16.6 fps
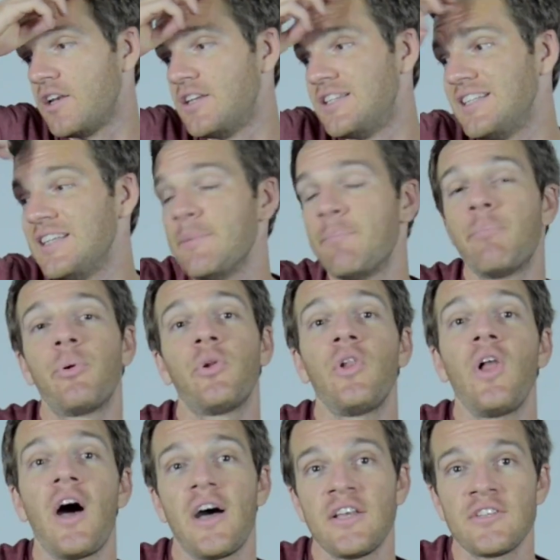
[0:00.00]
D
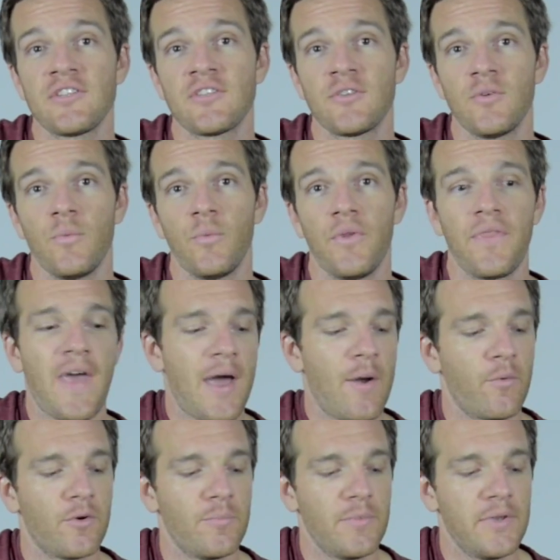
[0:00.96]
plus, what
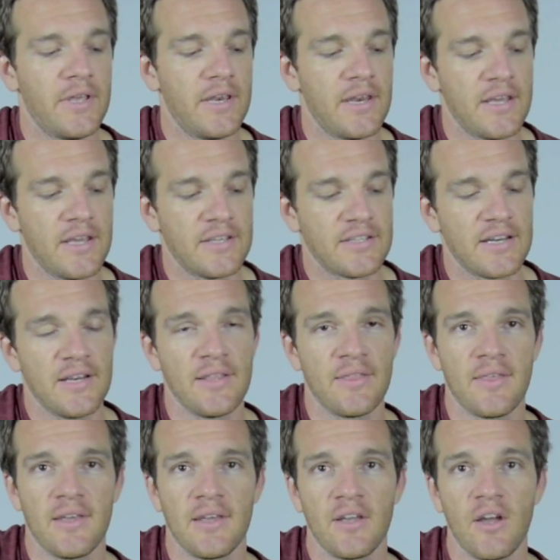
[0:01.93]
that would mean is
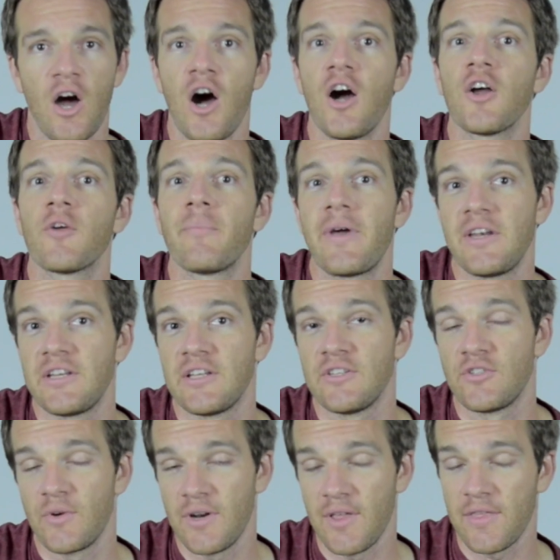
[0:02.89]
anything
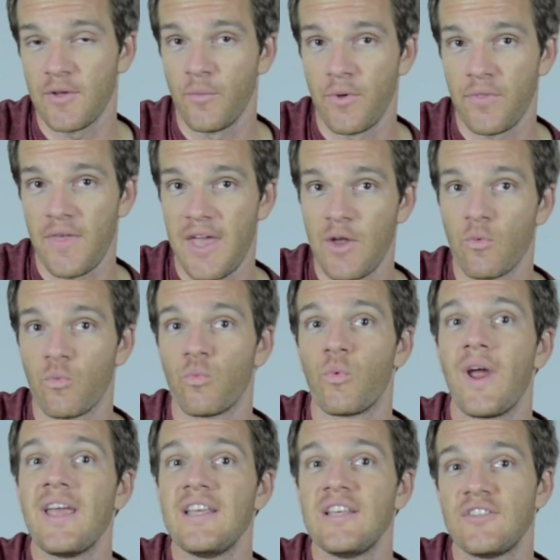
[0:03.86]
augmented, so anything with a
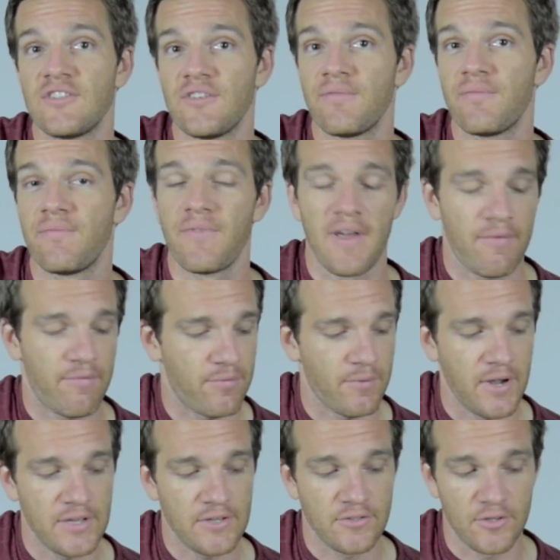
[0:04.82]
raised fifth,
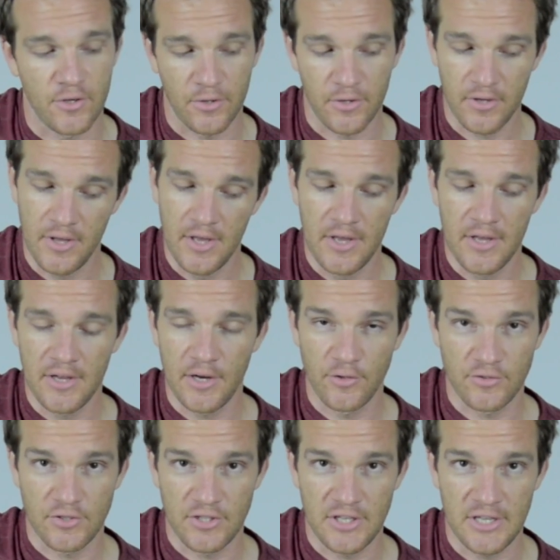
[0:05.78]
right? So
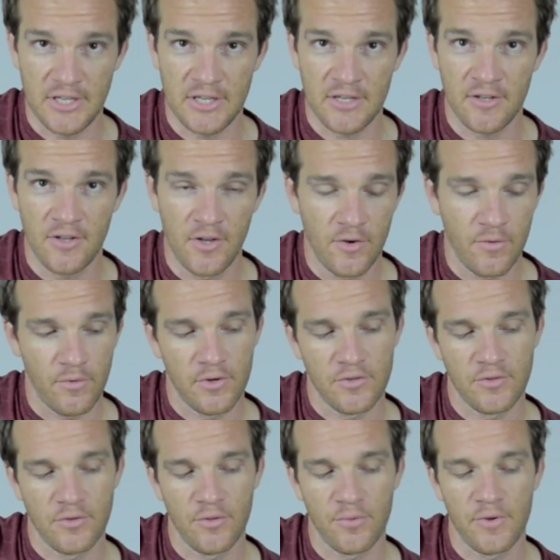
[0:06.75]
here's a D,
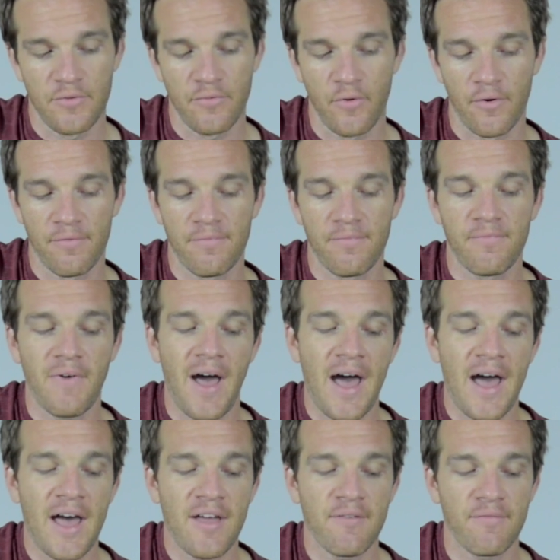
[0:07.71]
1, 2, 3, 4,
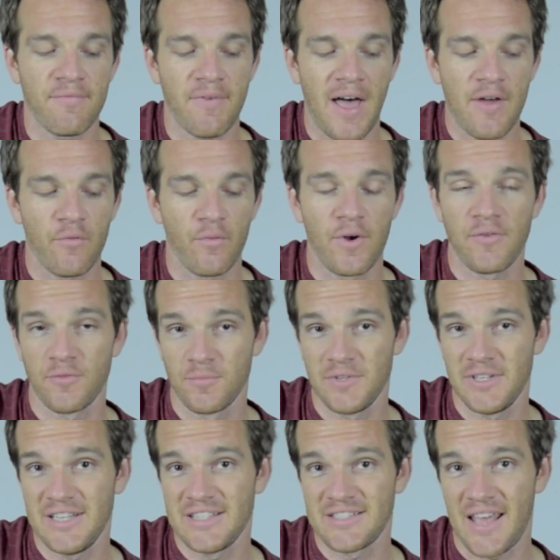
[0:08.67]
5. 5 away from
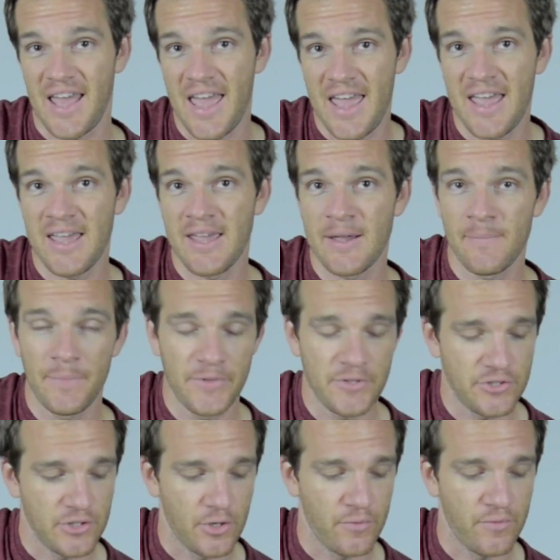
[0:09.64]
D is an A.
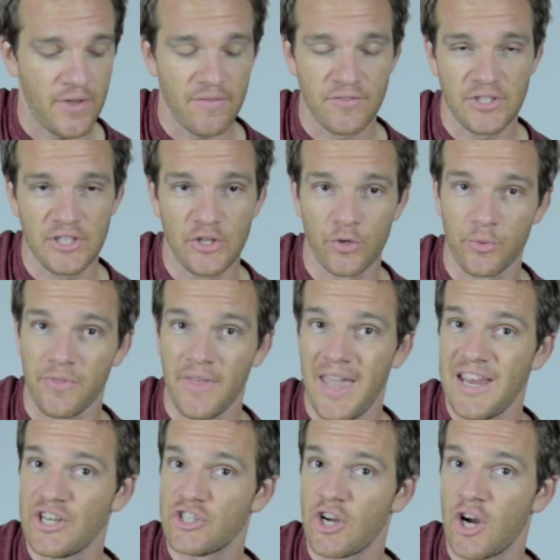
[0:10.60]
So if you have a D chord with an
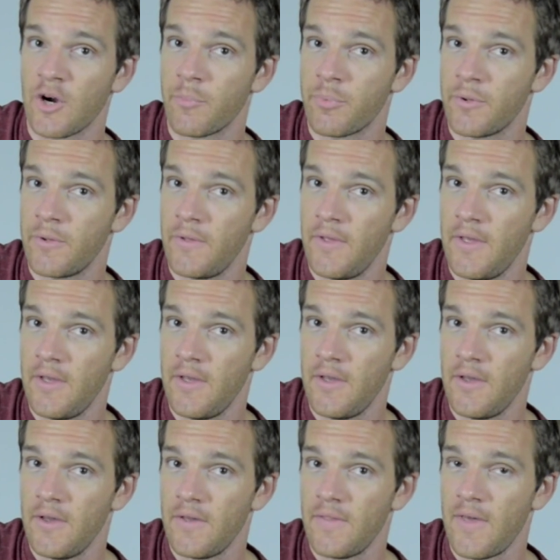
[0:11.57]
A sharp,
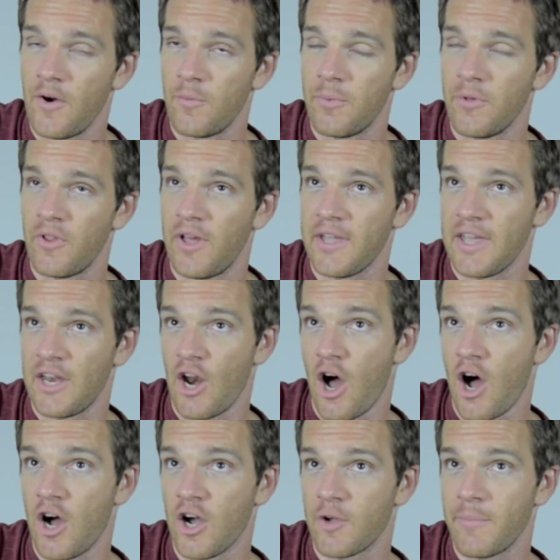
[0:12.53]
that would be like
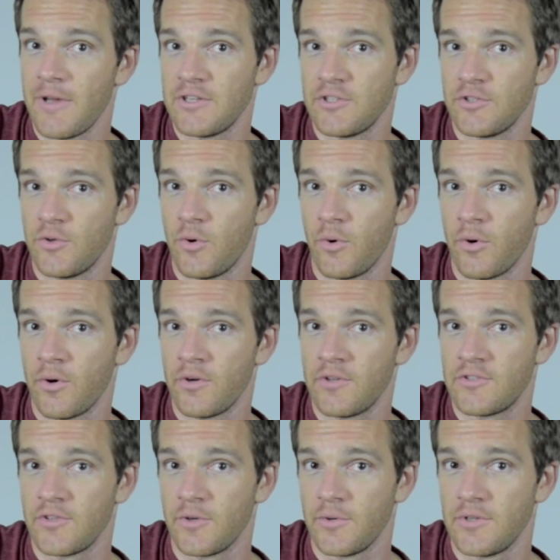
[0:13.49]
an augmented chord,
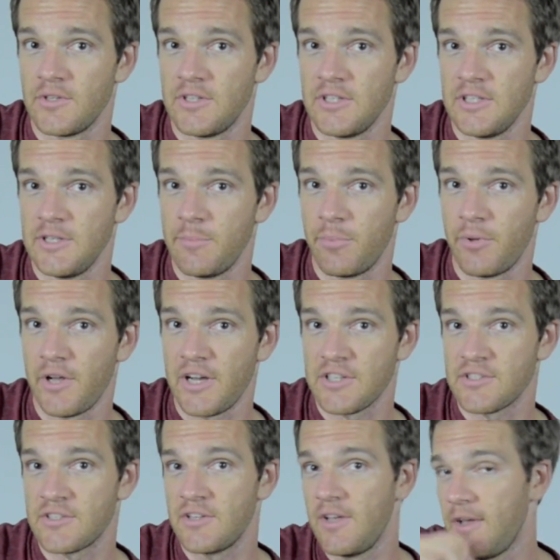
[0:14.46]
so a D
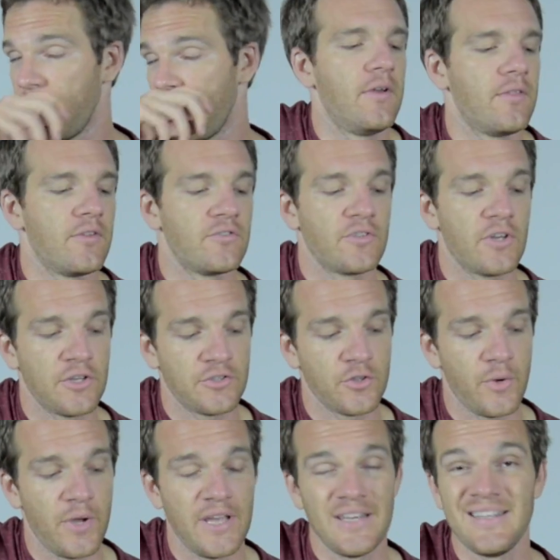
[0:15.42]
plus. There's
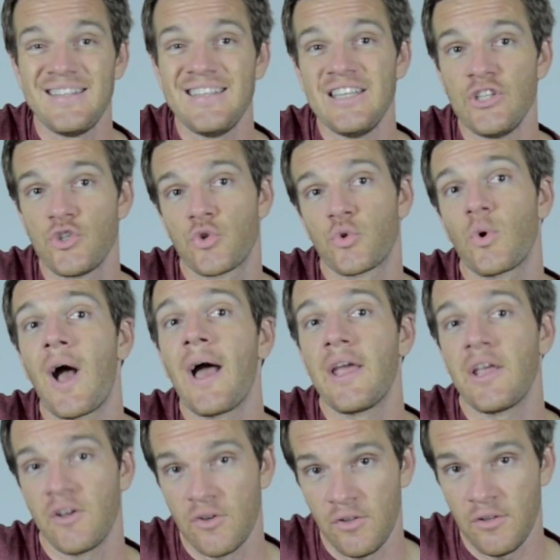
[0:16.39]
also a D
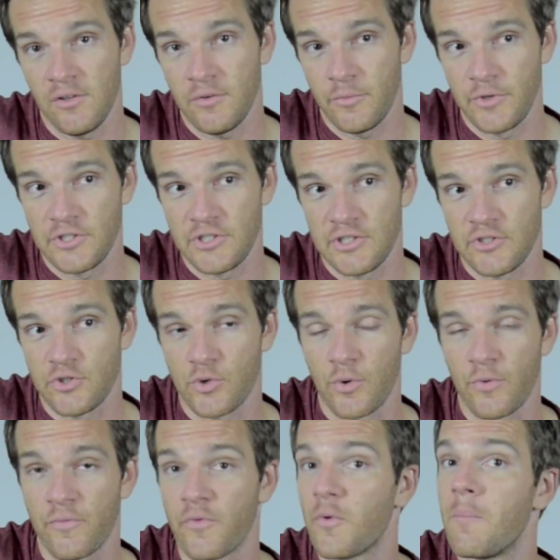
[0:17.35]
triangle, which is
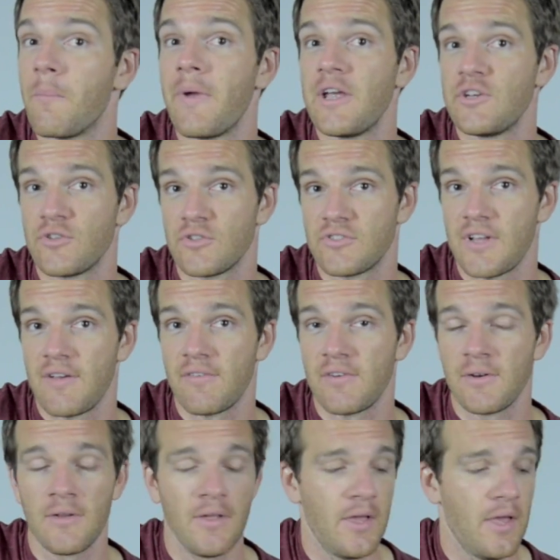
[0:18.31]
short for major
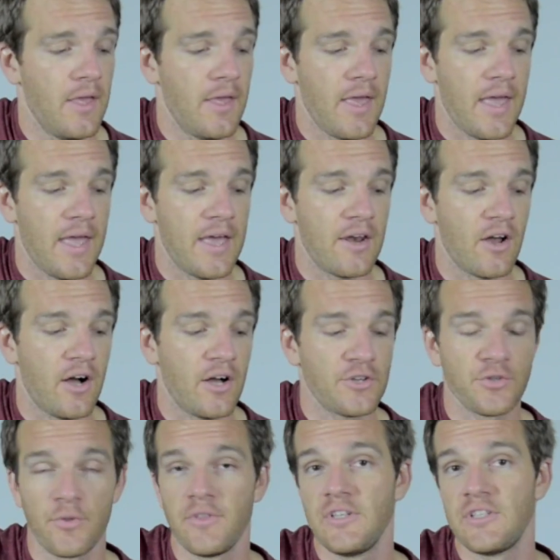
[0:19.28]
7, and
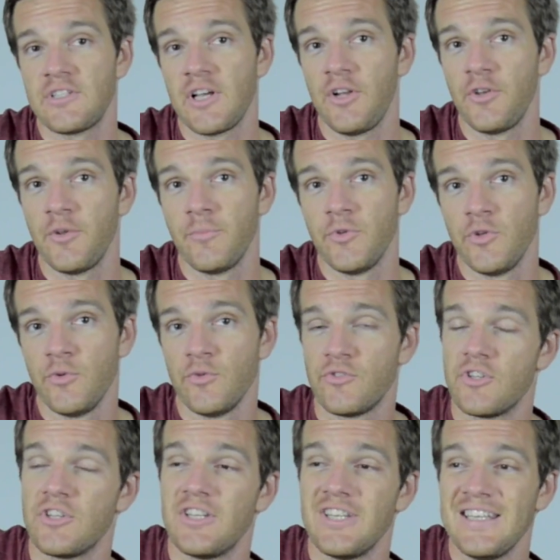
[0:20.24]
also the seldom
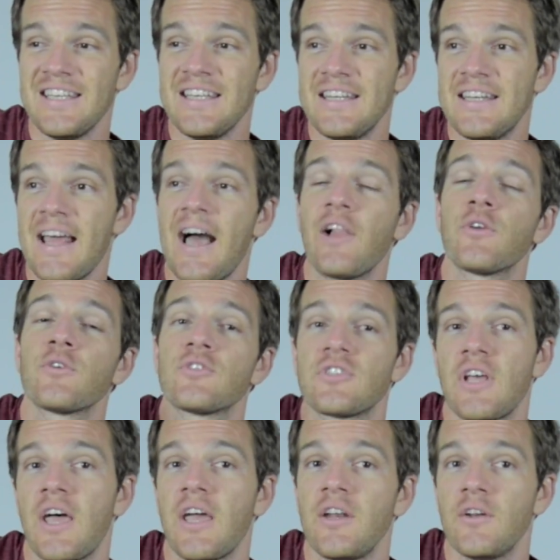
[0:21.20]
used D $
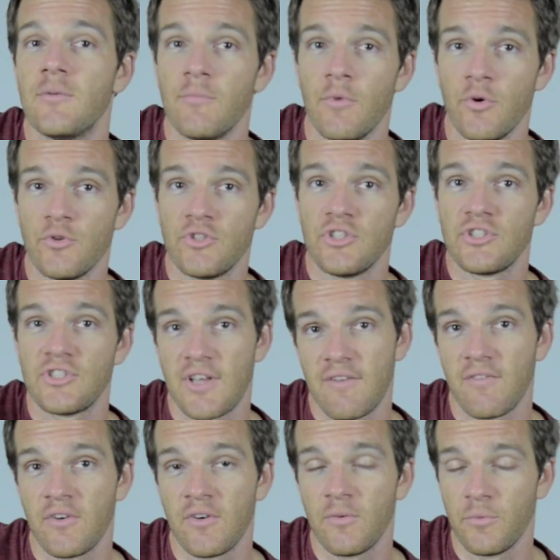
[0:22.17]
emoji
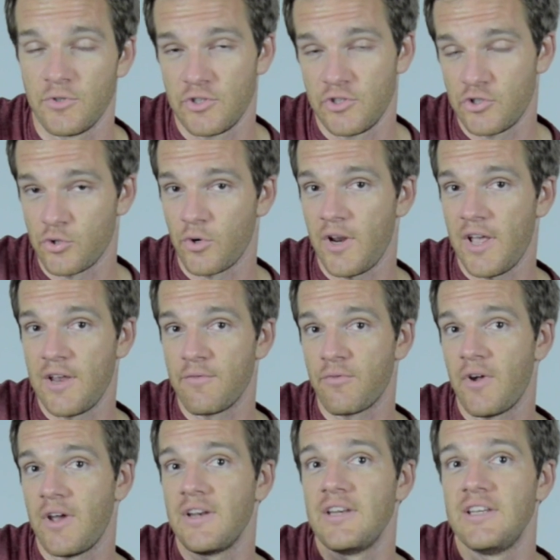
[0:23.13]
7, which is shorthand
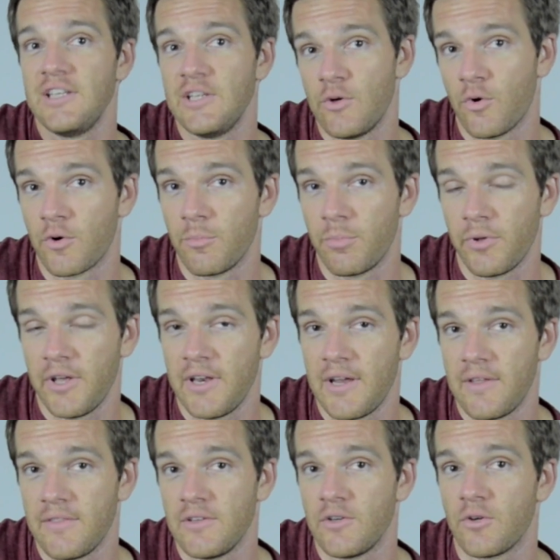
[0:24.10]
for any D chord played
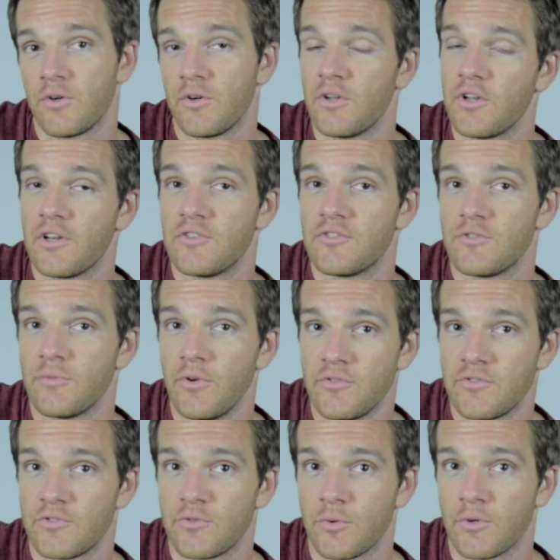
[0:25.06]
on the current Guns N'
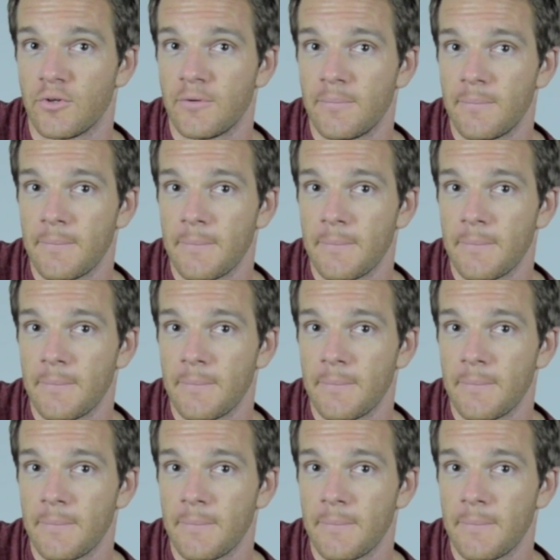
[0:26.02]
Roses tour.